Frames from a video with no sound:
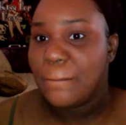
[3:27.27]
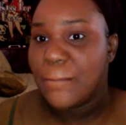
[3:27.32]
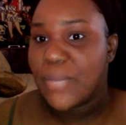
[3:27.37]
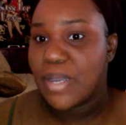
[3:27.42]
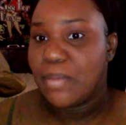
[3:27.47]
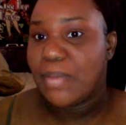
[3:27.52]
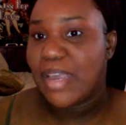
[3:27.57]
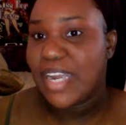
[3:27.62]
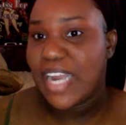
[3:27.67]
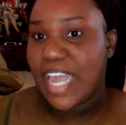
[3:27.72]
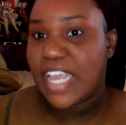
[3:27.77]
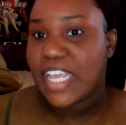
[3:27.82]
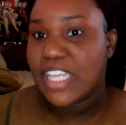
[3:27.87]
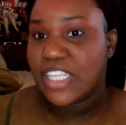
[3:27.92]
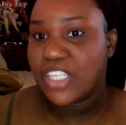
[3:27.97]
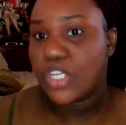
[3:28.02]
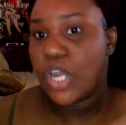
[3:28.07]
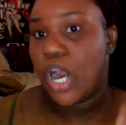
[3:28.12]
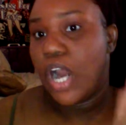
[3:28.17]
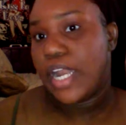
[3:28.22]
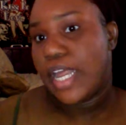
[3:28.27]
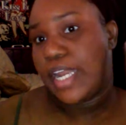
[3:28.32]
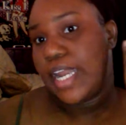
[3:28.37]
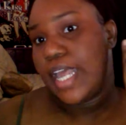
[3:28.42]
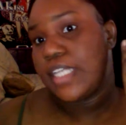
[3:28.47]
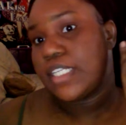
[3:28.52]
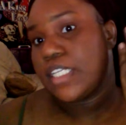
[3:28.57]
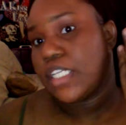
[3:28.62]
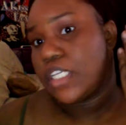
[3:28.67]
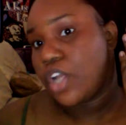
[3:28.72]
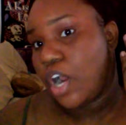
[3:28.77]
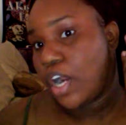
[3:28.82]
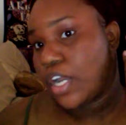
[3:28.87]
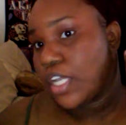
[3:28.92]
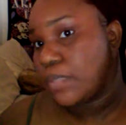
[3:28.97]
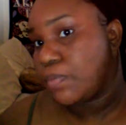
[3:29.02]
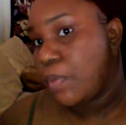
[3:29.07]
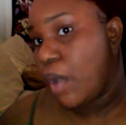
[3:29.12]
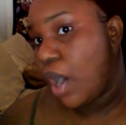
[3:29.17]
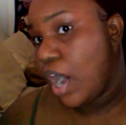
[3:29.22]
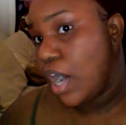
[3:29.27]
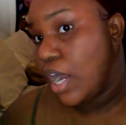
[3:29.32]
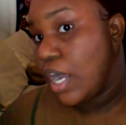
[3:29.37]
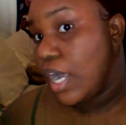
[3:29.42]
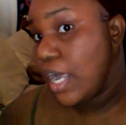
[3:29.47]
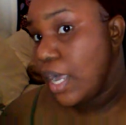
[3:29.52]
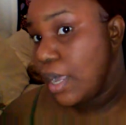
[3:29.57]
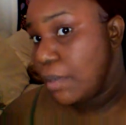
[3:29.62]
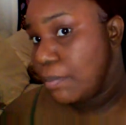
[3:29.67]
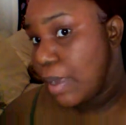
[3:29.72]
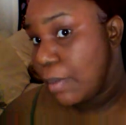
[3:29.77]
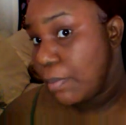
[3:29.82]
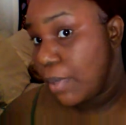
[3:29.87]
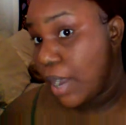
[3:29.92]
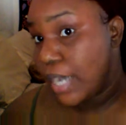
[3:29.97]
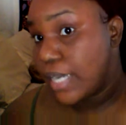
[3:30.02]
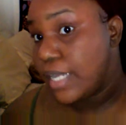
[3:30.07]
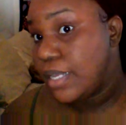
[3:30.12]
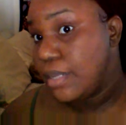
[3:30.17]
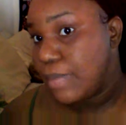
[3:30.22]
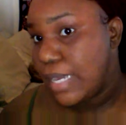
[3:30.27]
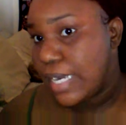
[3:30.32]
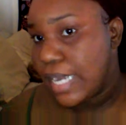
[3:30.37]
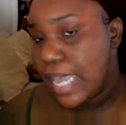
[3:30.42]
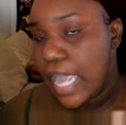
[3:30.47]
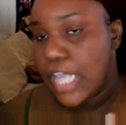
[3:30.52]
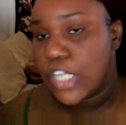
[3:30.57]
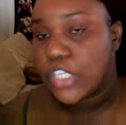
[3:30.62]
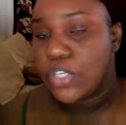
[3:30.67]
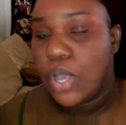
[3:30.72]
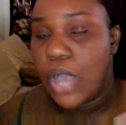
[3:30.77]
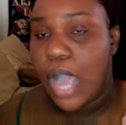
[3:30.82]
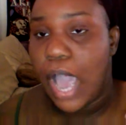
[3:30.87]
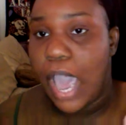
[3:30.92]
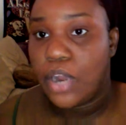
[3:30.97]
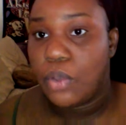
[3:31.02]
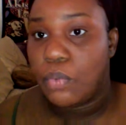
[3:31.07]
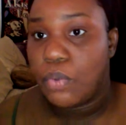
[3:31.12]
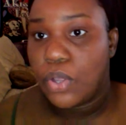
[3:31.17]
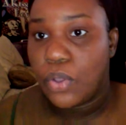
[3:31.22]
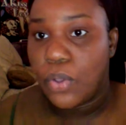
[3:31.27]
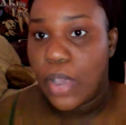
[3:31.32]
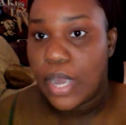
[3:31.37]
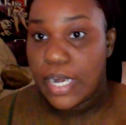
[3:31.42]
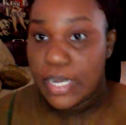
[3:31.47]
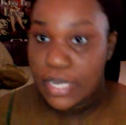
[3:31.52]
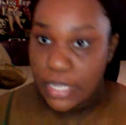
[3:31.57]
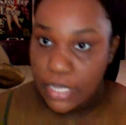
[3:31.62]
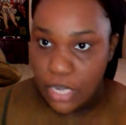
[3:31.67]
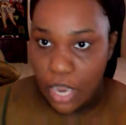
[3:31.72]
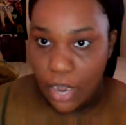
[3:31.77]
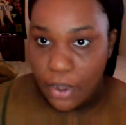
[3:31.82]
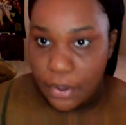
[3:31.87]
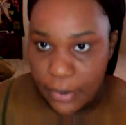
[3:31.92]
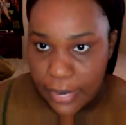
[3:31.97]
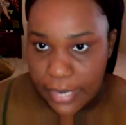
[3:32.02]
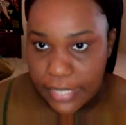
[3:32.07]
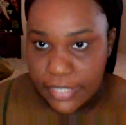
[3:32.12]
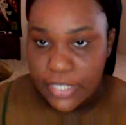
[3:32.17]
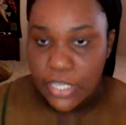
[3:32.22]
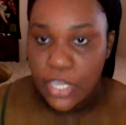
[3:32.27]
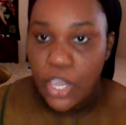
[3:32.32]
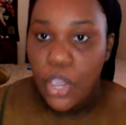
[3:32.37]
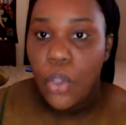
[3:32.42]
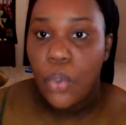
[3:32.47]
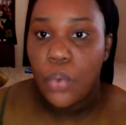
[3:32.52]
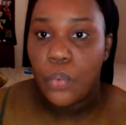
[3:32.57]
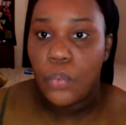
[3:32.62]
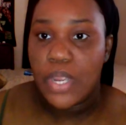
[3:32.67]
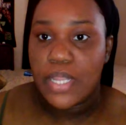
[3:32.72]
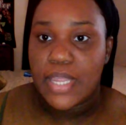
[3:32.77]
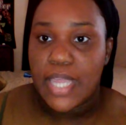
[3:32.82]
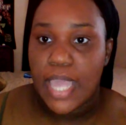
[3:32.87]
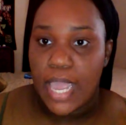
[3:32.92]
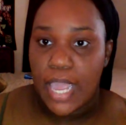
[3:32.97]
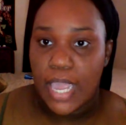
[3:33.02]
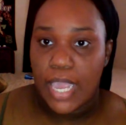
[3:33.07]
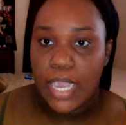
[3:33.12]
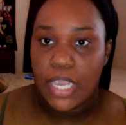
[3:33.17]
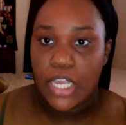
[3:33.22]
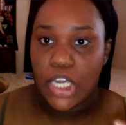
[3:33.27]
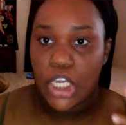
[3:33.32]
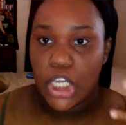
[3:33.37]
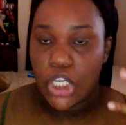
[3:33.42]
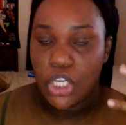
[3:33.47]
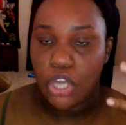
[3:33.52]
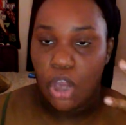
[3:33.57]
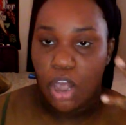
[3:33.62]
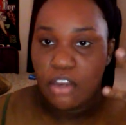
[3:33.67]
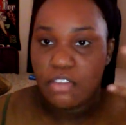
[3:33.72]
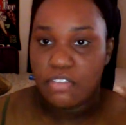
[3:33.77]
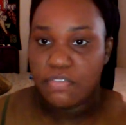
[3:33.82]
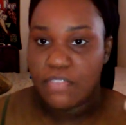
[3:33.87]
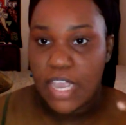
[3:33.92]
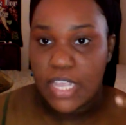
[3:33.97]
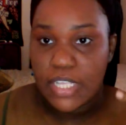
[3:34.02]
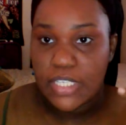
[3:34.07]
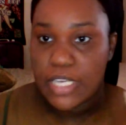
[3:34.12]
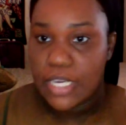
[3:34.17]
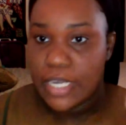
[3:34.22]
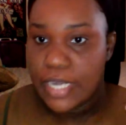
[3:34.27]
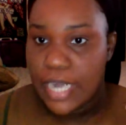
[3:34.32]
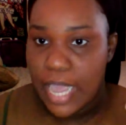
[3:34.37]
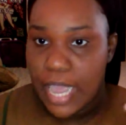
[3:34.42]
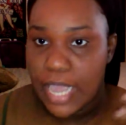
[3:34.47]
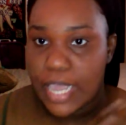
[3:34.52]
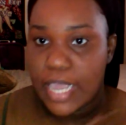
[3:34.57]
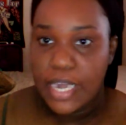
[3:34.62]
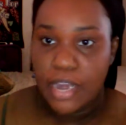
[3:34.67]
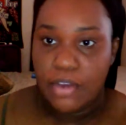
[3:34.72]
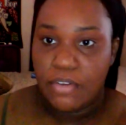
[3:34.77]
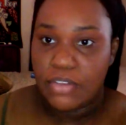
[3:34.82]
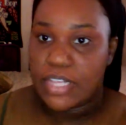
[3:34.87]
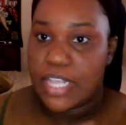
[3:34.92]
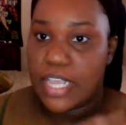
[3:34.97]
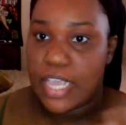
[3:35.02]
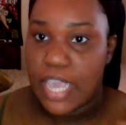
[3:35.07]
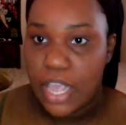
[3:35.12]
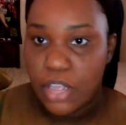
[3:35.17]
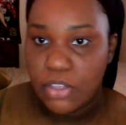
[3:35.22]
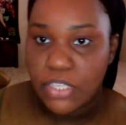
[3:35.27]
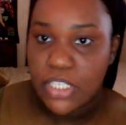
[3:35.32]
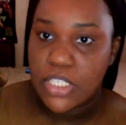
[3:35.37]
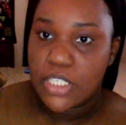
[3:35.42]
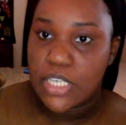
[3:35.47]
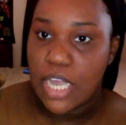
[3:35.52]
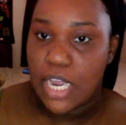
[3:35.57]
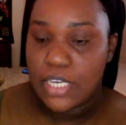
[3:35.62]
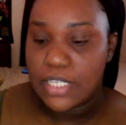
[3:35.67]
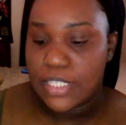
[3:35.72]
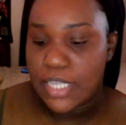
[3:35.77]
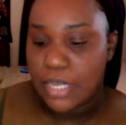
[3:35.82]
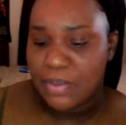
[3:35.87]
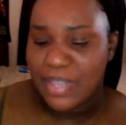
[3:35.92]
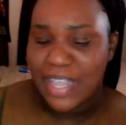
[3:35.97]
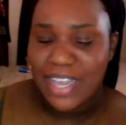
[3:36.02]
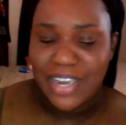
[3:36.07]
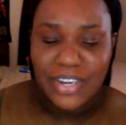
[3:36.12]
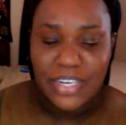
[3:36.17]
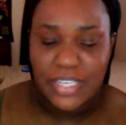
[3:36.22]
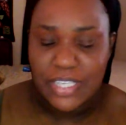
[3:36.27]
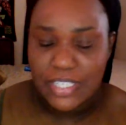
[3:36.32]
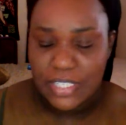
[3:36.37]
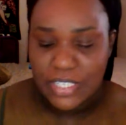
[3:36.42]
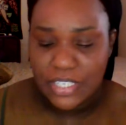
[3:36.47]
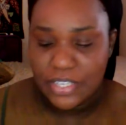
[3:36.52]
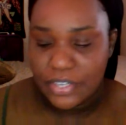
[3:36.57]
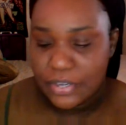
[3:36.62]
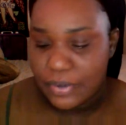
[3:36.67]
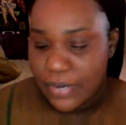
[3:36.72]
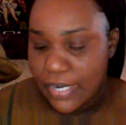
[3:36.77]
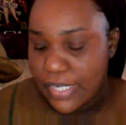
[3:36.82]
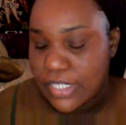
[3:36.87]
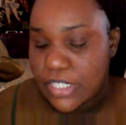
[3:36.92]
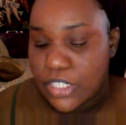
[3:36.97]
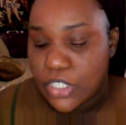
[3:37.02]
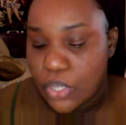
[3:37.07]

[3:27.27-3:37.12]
But my neck is dark. Like that's the darkest part of my body, my neck. So I don't want to go out there looking all crazy with a dark face and neck, and everything else is not the same color. It just look crazy.